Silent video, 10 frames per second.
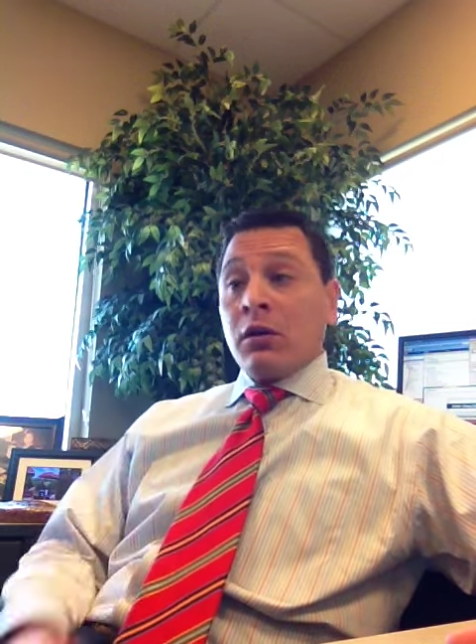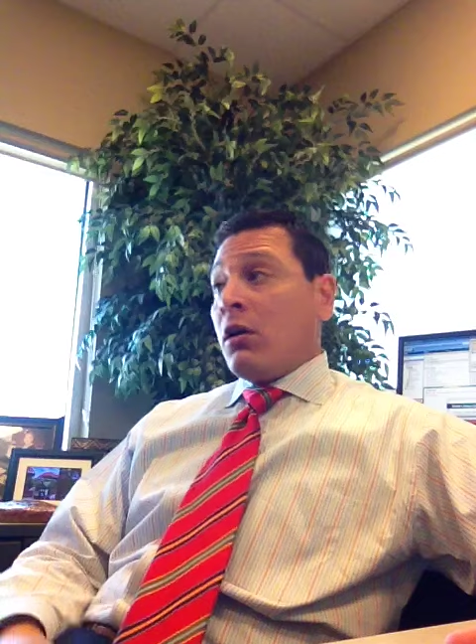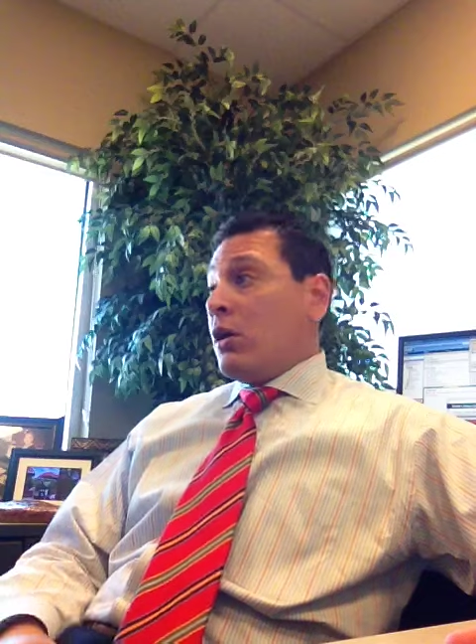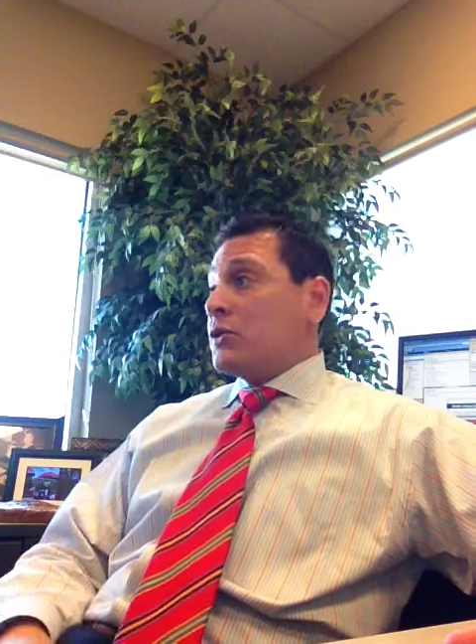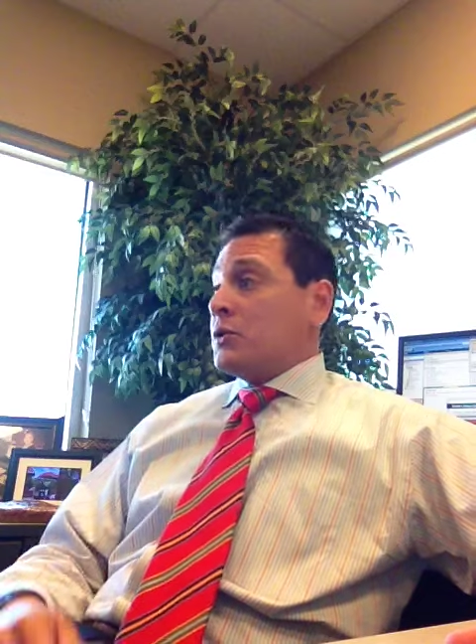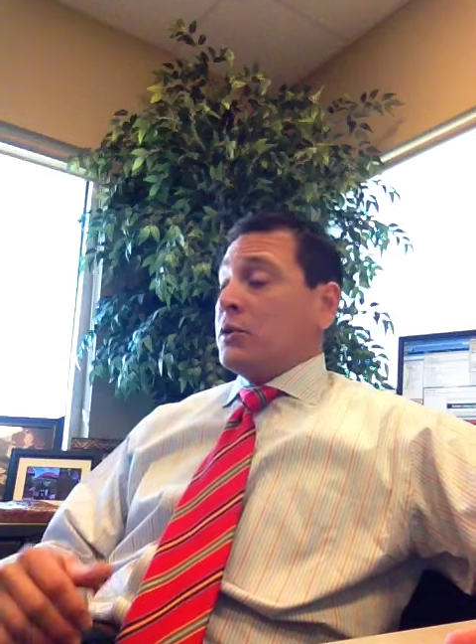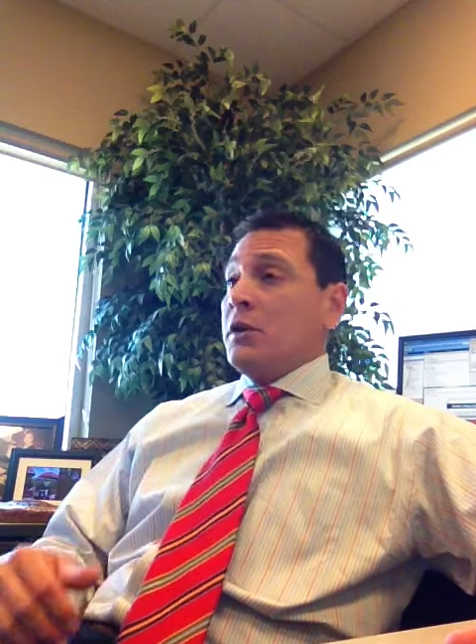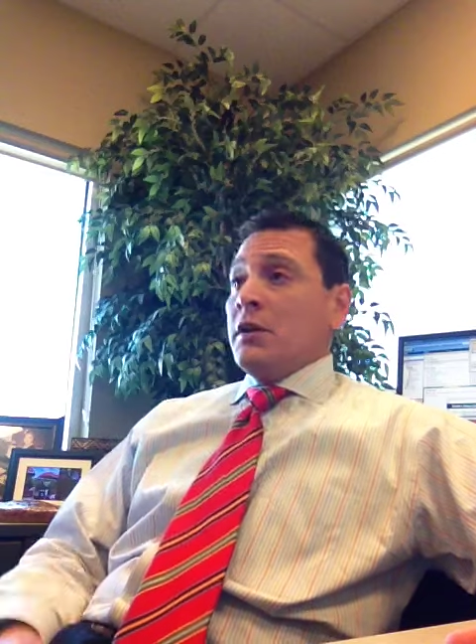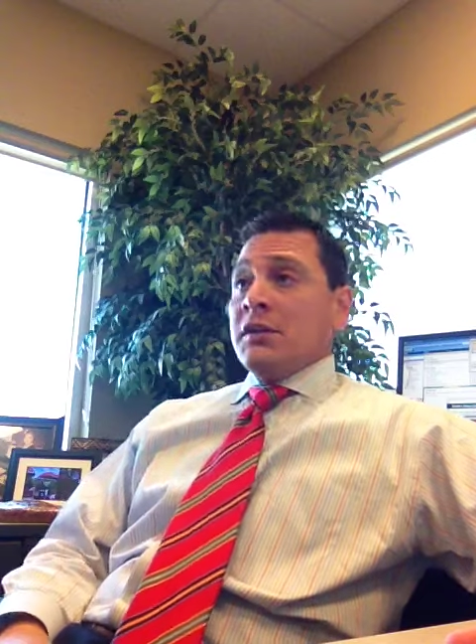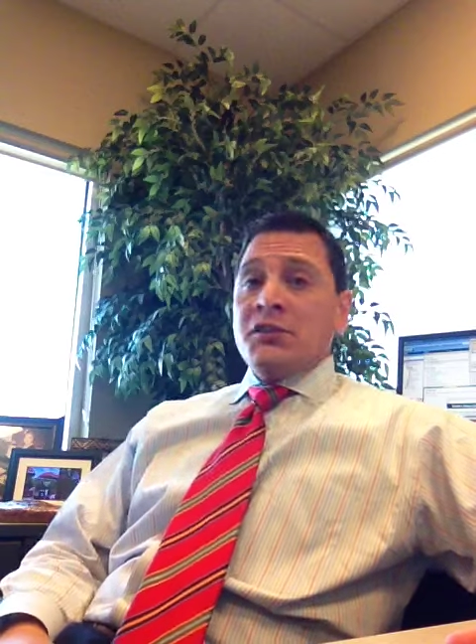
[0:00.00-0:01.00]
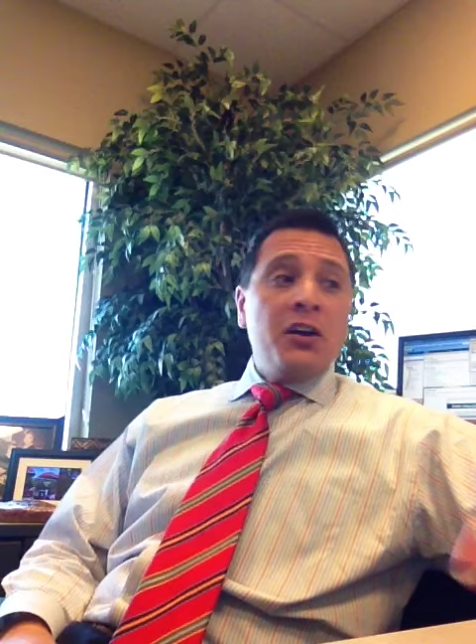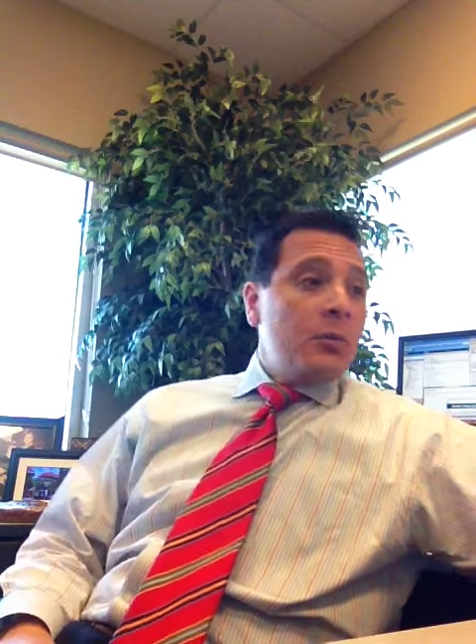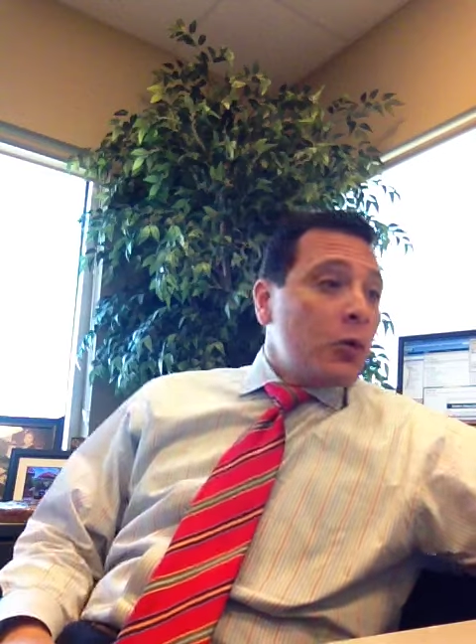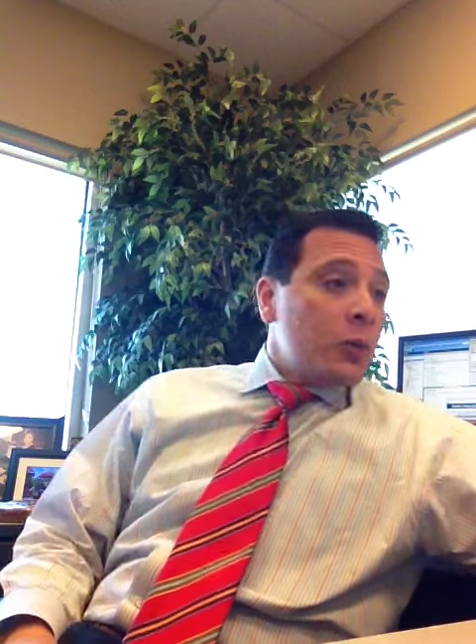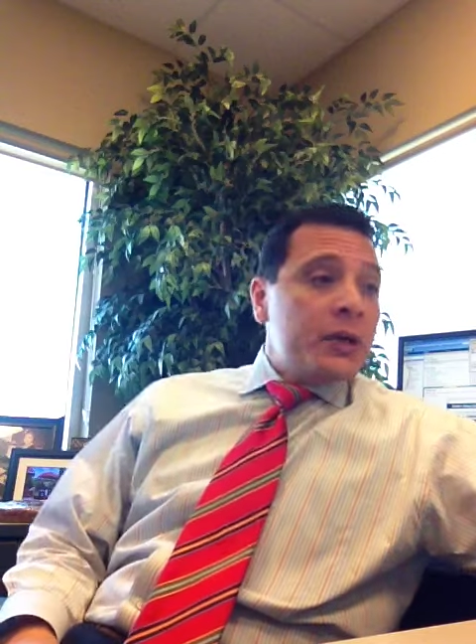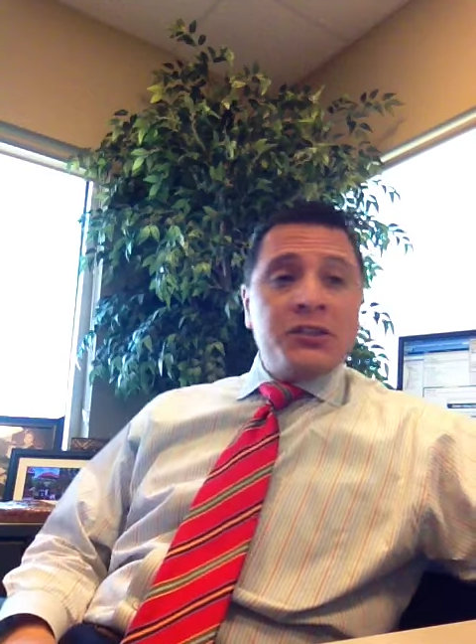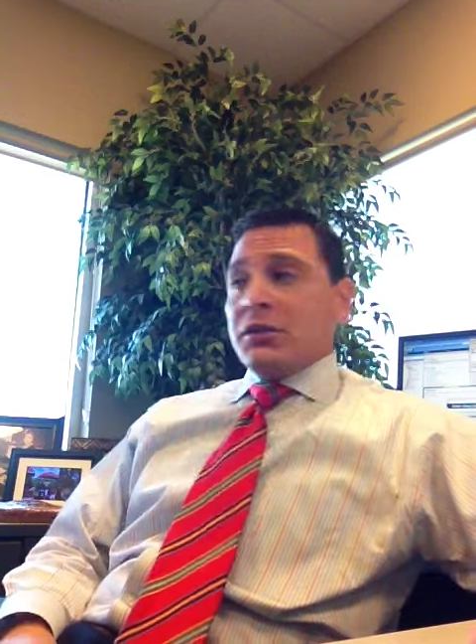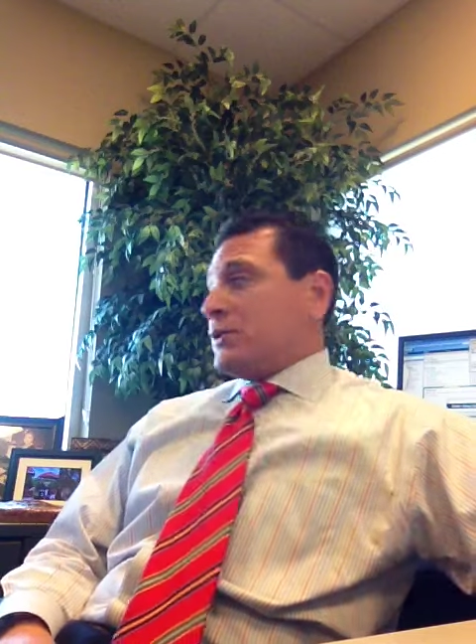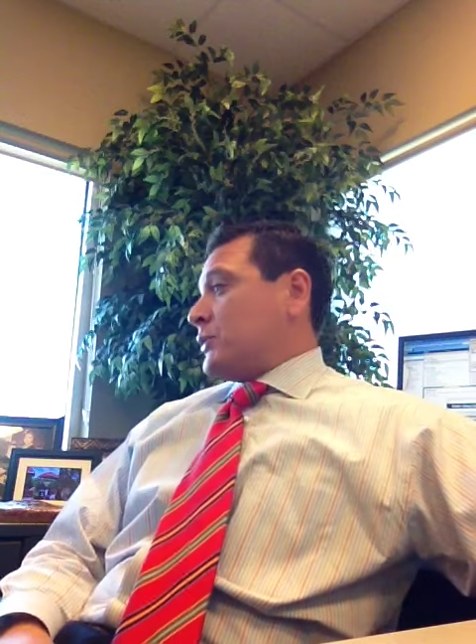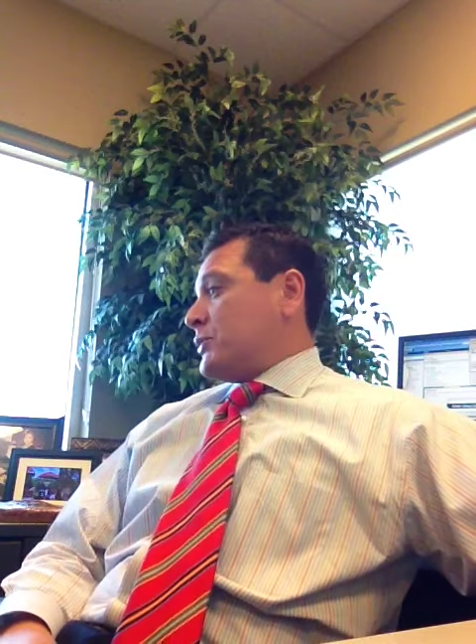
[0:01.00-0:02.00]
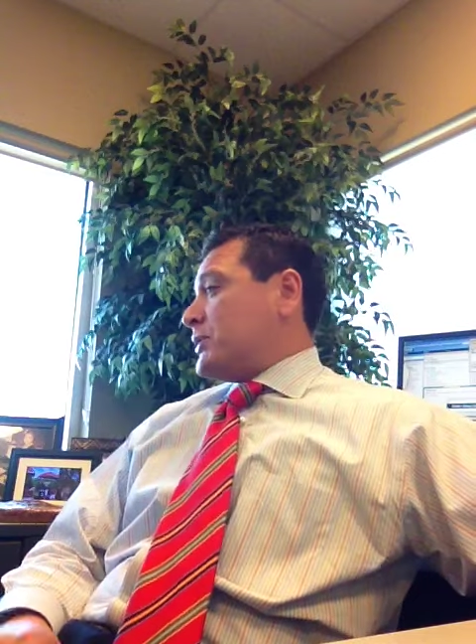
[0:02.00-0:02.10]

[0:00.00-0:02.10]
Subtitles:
cars or sell more widgets or